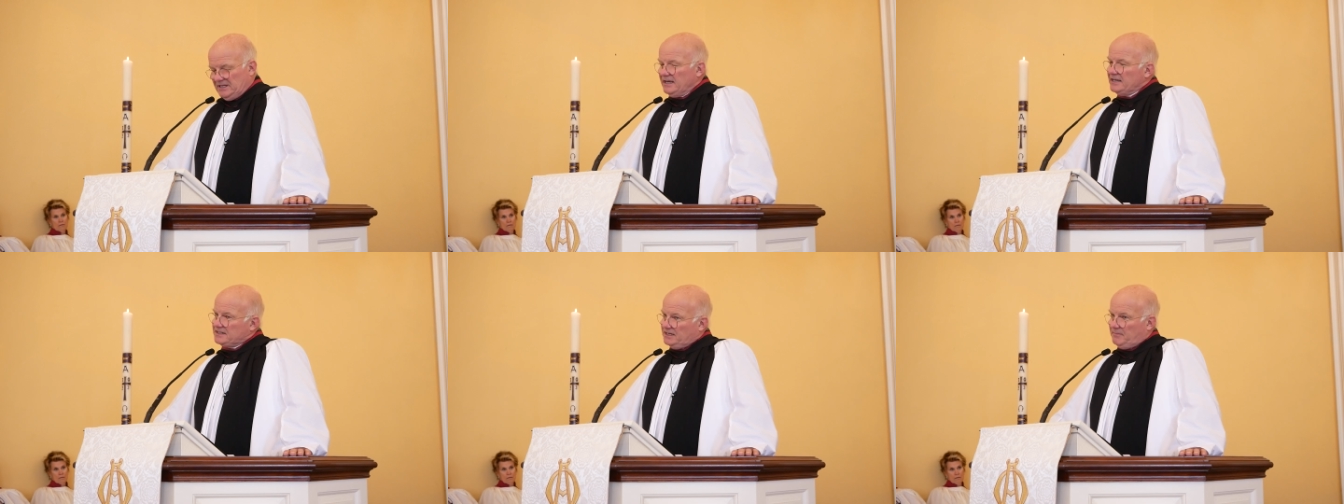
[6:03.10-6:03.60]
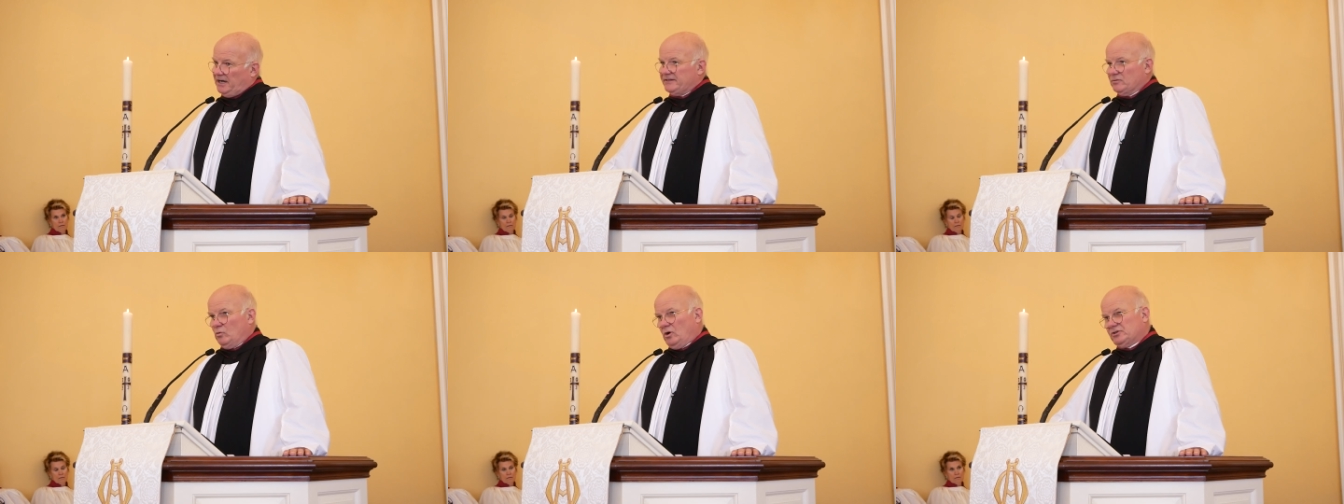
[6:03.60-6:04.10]
Yes, he might
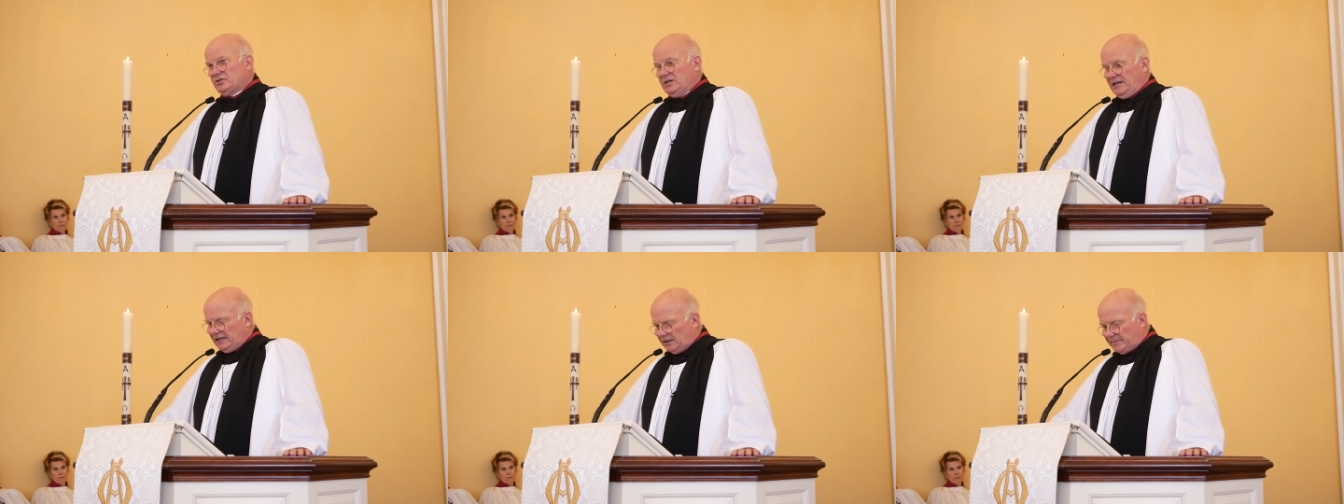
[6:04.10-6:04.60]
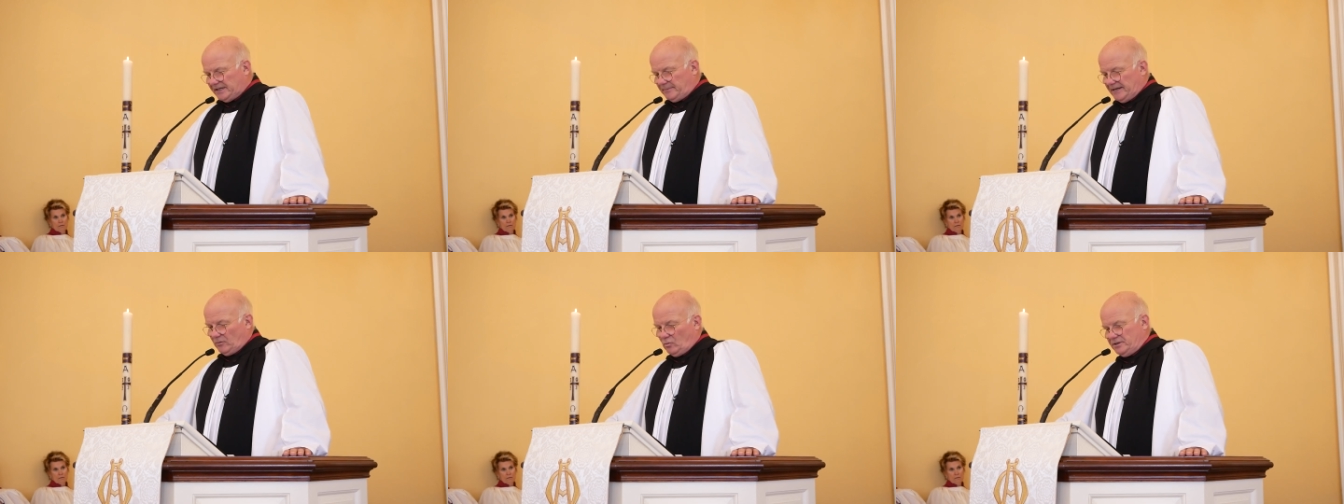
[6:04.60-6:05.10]
have watched a little bit
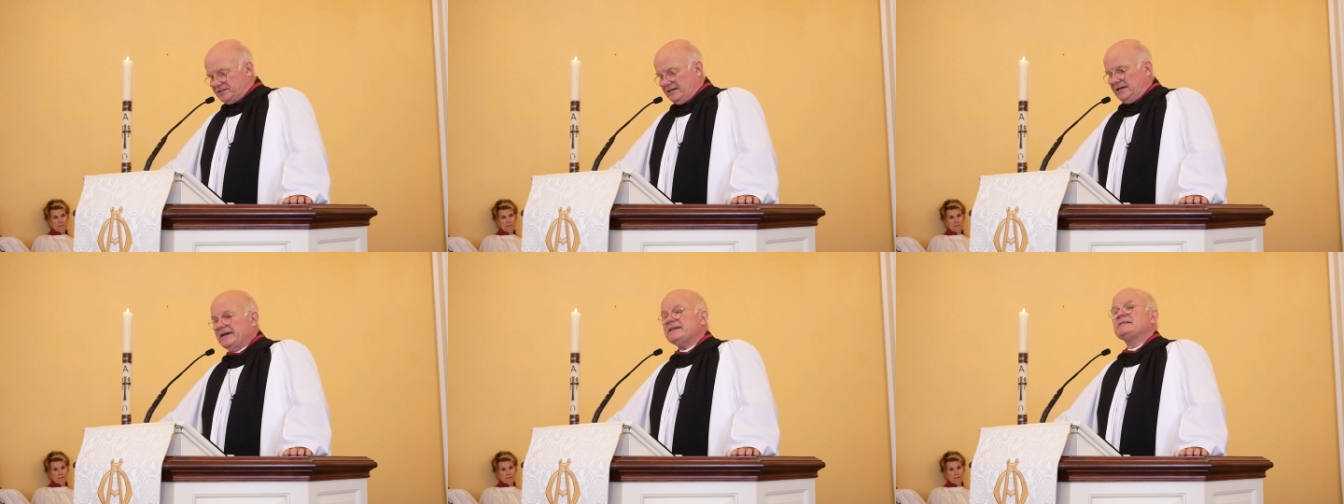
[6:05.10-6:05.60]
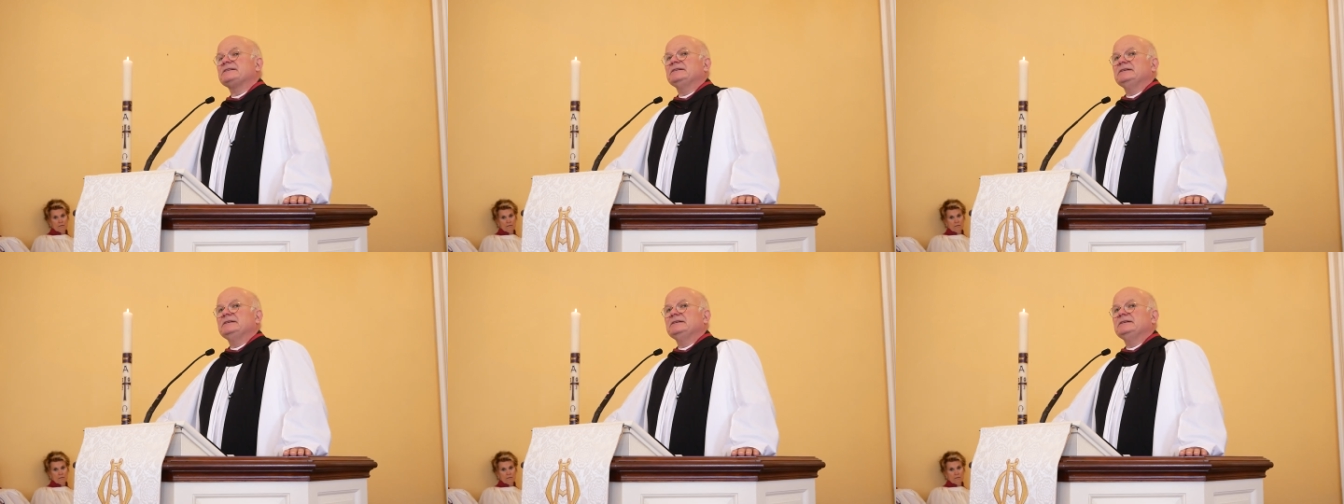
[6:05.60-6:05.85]
about what he ate.